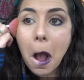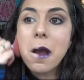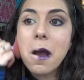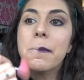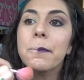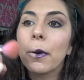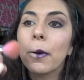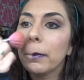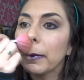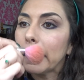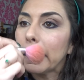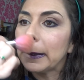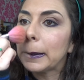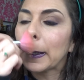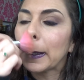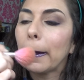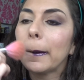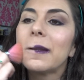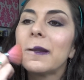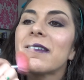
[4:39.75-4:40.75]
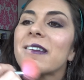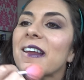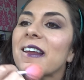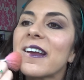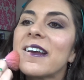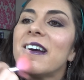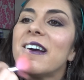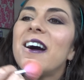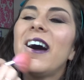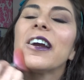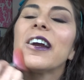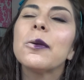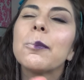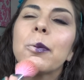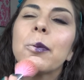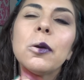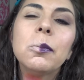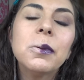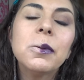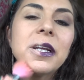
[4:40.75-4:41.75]
I could
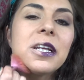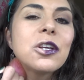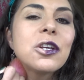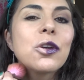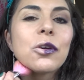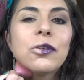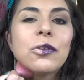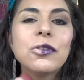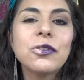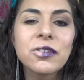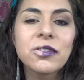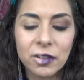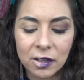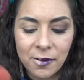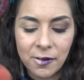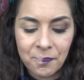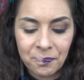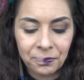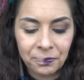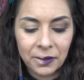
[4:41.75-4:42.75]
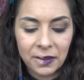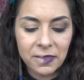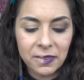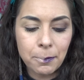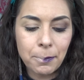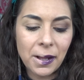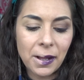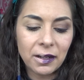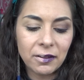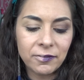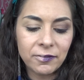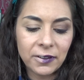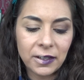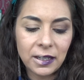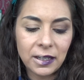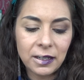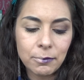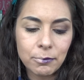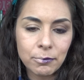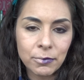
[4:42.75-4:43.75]
probably use the
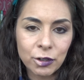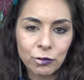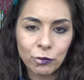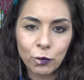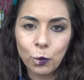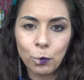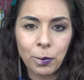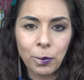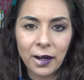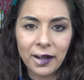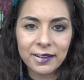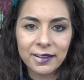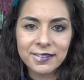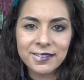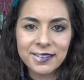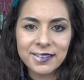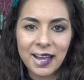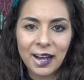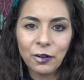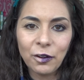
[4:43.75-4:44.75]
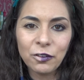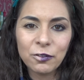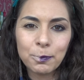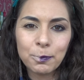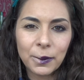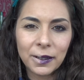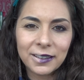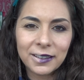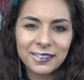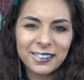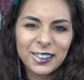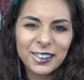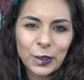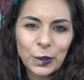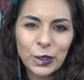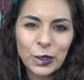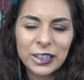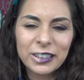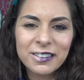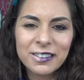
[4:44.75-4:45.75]
Bellevue mineral by itself, but you
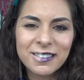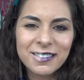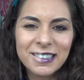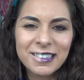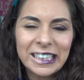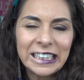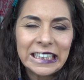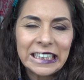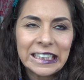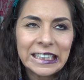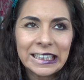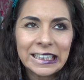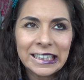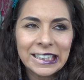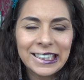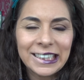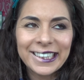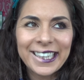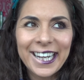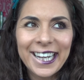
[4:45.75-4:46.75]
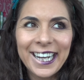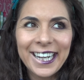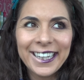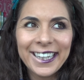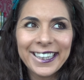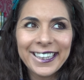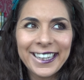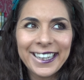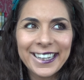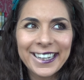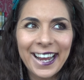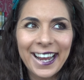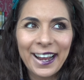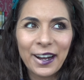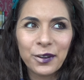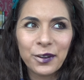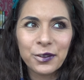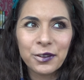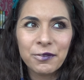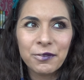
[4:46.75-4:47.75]
know, I can't get
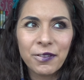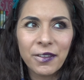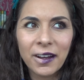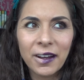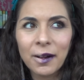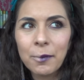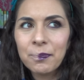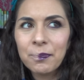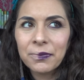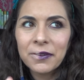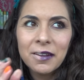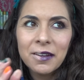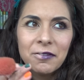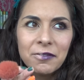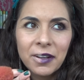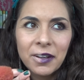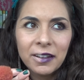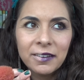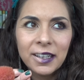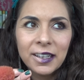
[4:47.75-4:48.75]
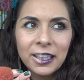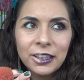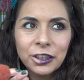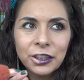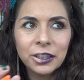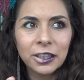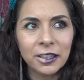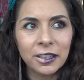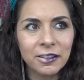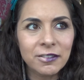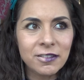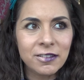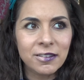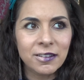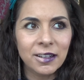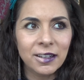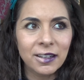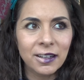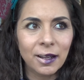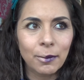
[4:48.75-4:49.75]
out of the foundation,
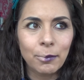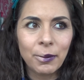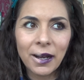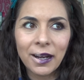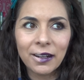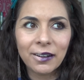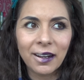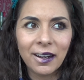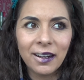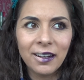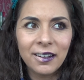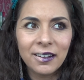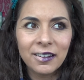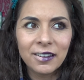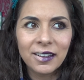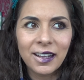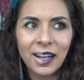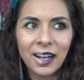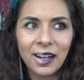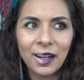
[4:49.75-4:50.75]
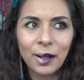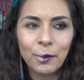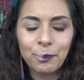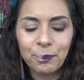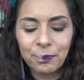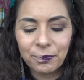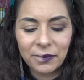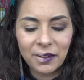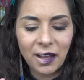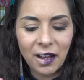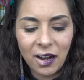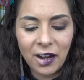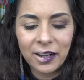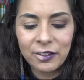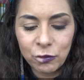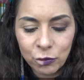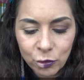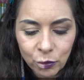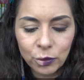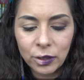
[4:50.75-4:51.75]
concealer, powder.
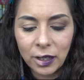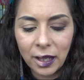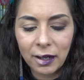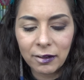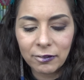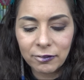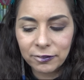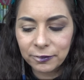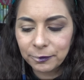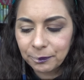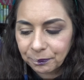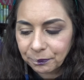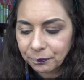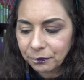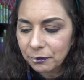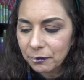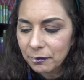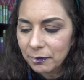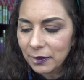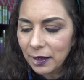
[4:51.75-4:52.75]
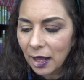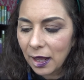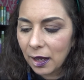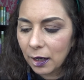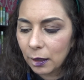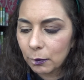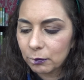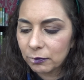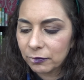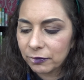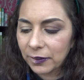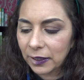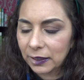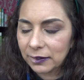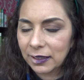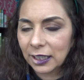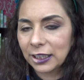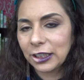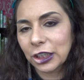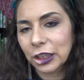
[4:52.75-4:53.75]
I do love
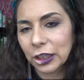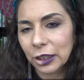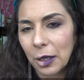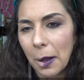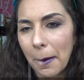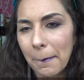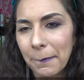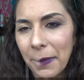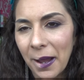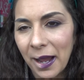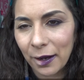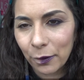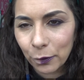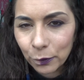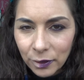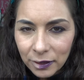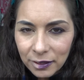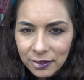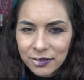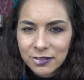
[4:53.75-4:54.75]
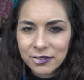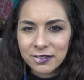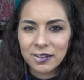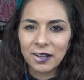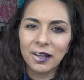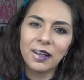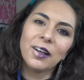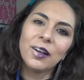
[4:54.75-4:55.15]
foundation powders